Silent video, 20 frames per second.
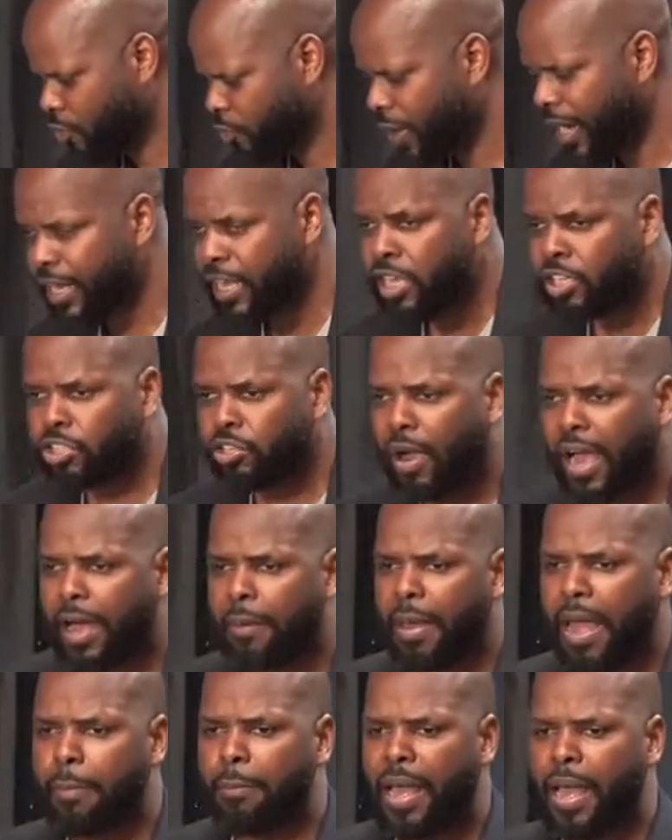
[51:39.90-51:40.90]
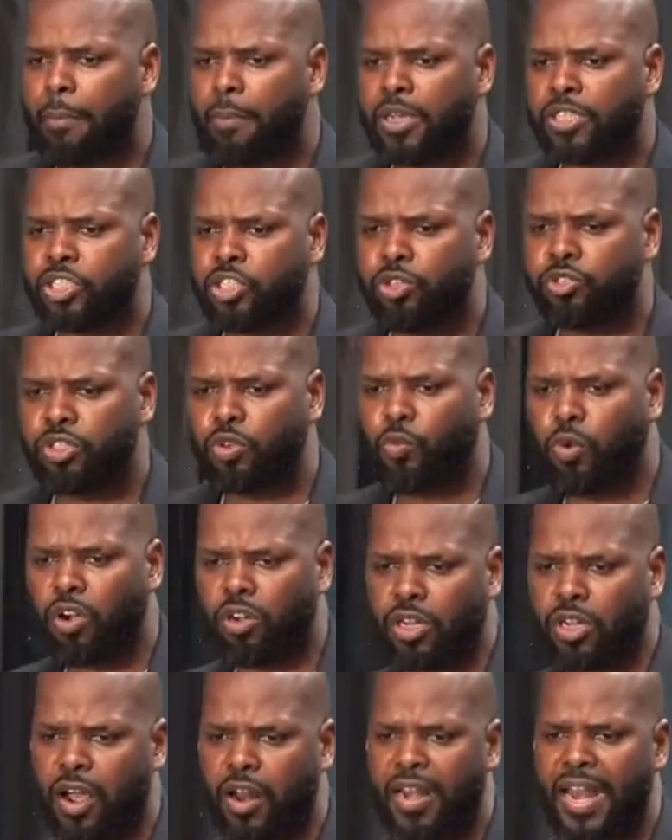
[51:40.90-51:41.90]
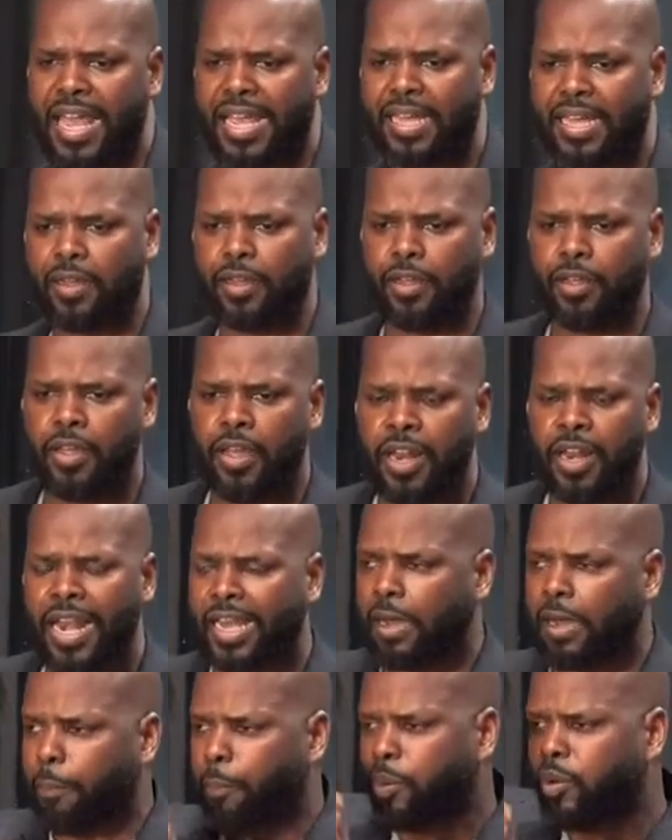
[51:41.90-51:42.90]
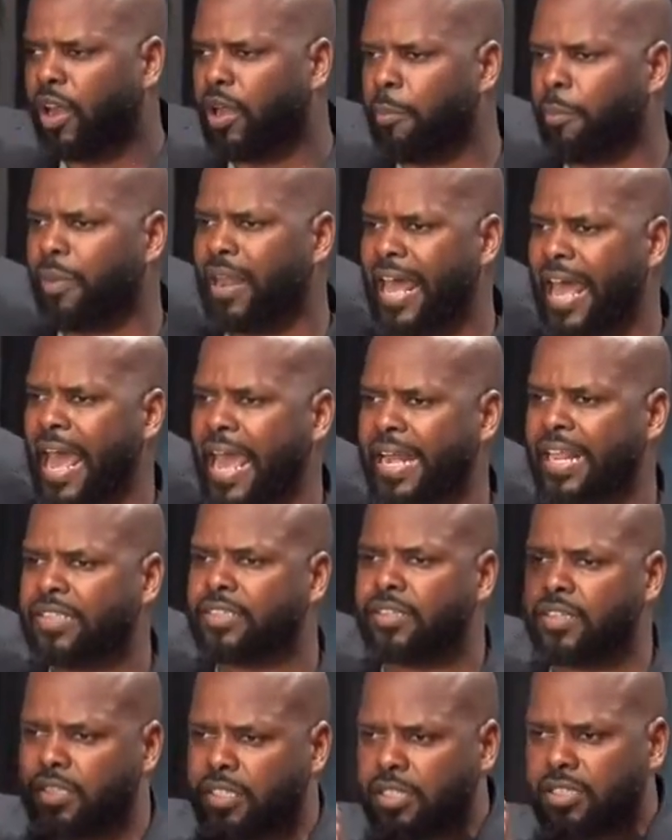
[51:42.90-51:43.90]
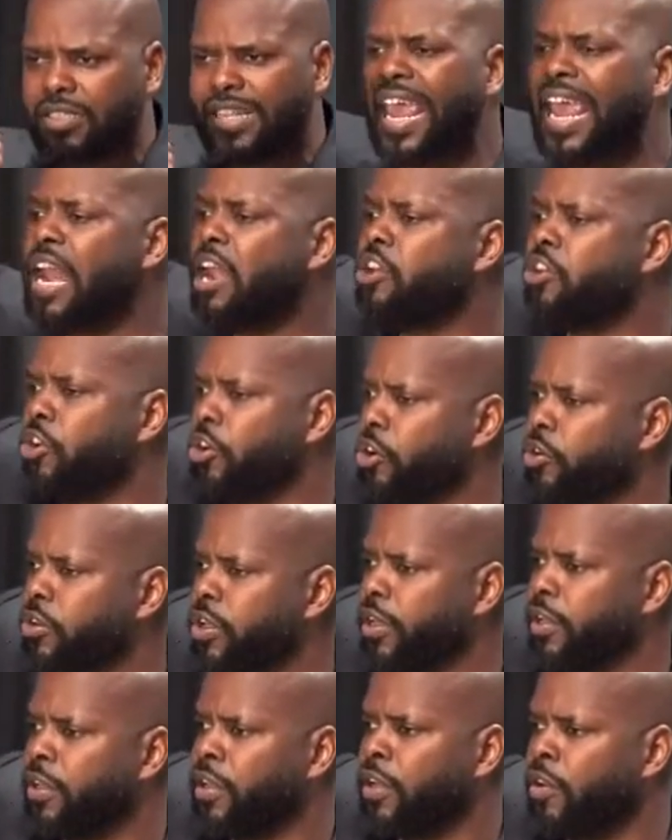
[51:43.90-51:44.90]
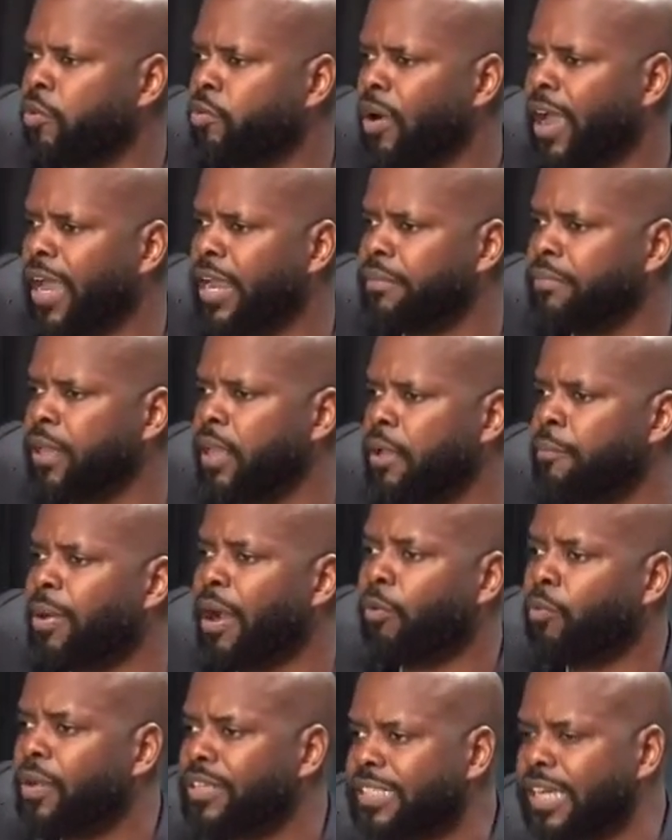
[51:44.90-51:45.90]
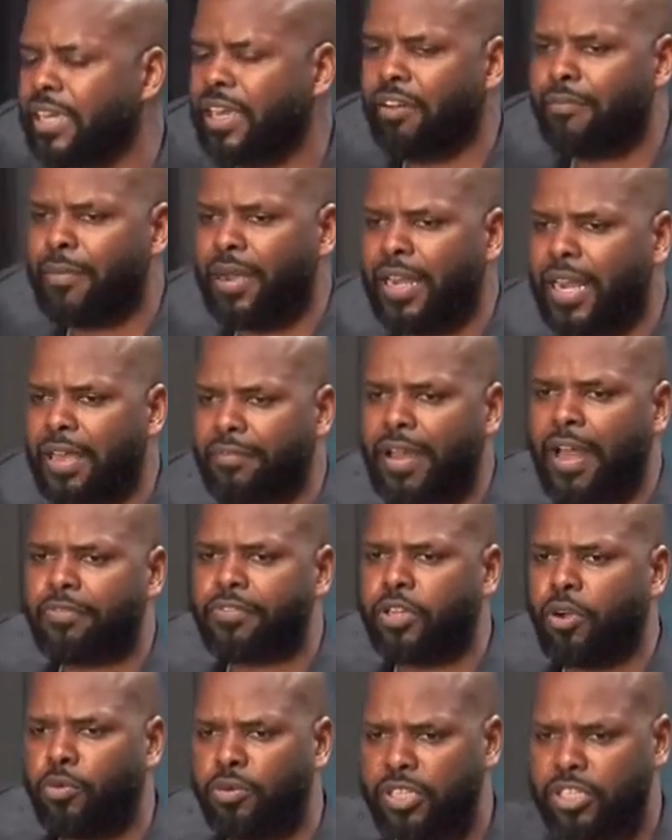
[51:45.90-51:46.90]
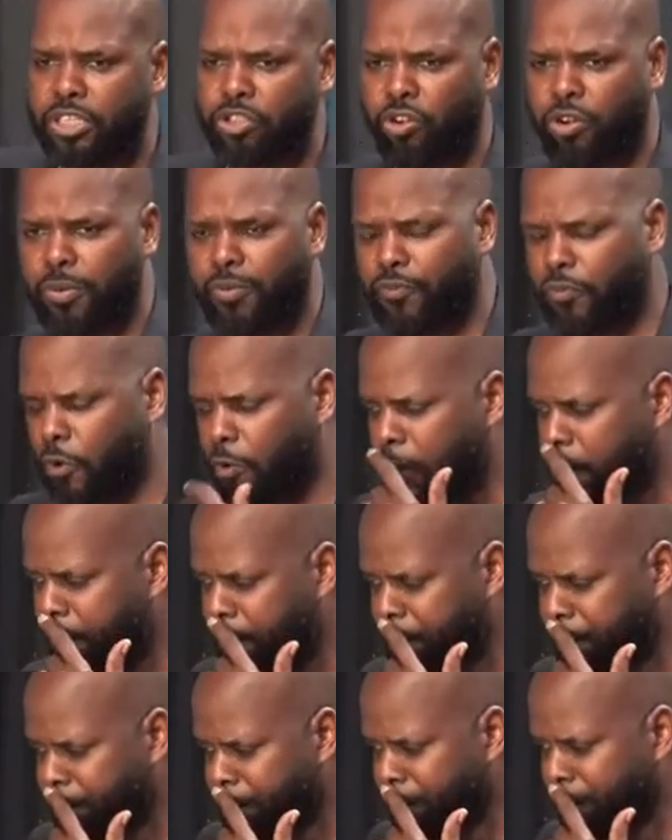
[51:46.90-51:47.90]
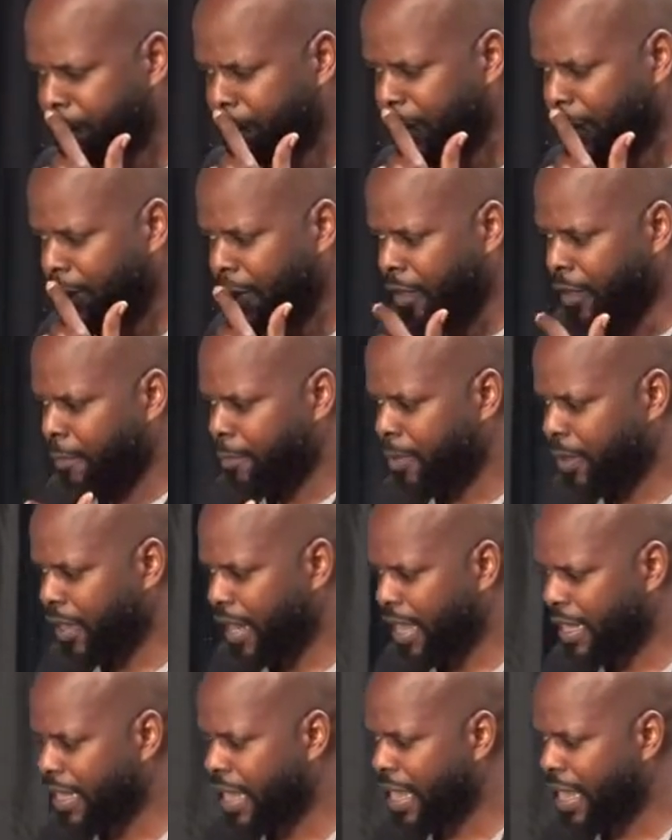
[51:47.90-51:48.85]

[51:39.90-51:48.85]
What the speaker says: Right? So I must use the word of God like a plumb line. It's the standard, right, by which I govern my life. I've told this story before, but